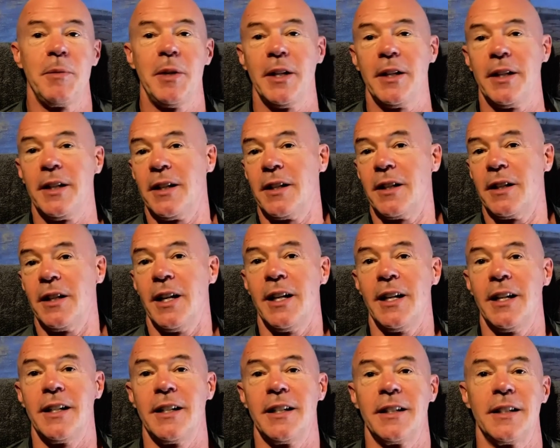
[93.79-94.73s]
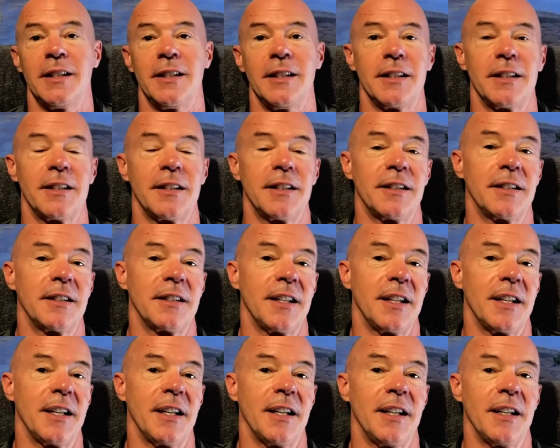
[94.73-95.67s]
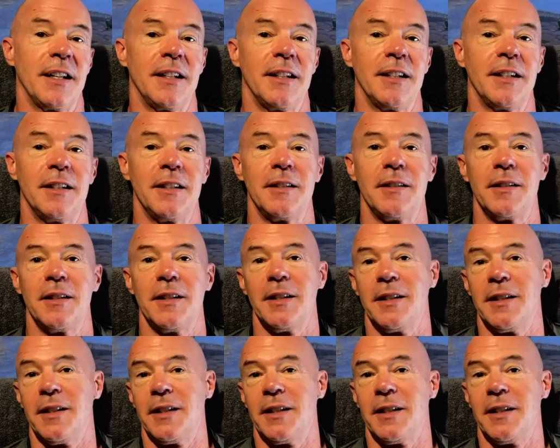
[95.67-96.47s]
emailing clients, and